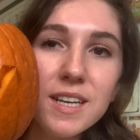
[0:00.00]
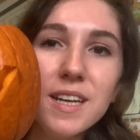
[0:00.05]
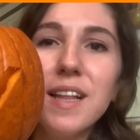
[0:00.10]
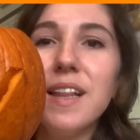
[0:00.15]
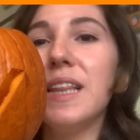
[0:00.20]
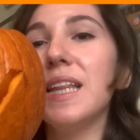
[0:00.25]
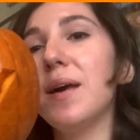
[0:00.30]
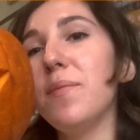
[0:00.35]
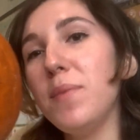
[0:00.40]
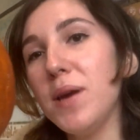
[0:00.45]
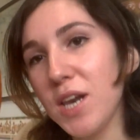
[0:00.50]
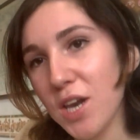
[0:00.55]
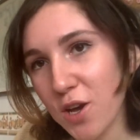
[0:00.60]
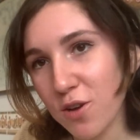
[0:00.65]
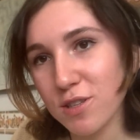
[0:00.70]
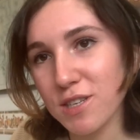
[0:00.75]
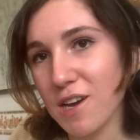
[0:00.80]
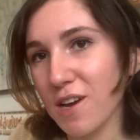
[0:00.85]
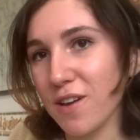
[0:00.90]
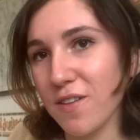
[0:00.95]
Let me
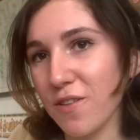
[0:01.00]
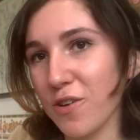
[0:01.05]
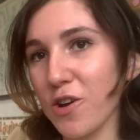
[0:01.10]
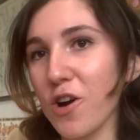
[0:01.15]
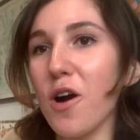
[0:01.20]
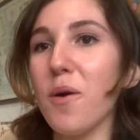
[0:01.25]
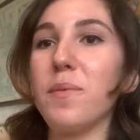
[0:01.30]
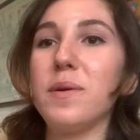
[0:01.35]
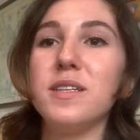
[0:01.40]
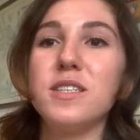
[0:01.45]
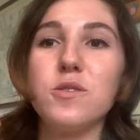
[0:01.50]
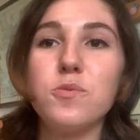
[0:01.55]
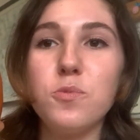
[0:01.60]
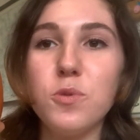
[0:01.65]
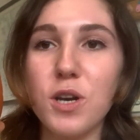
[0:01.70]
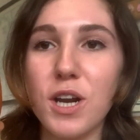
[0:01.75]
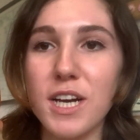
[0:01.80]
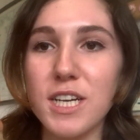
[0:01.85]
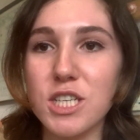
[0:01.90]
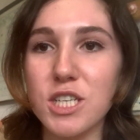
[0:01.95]
know down in the comments what
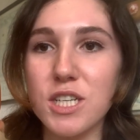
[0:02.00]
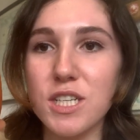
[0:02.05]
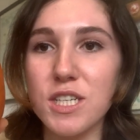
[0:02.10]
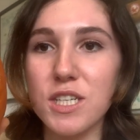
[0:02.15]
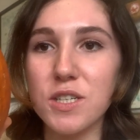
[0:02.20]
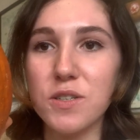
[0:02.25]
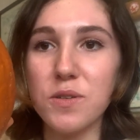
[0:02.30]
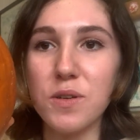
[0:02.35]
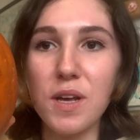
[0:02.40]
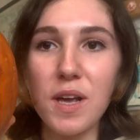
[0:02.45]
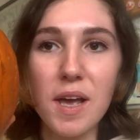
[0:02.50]
I should do.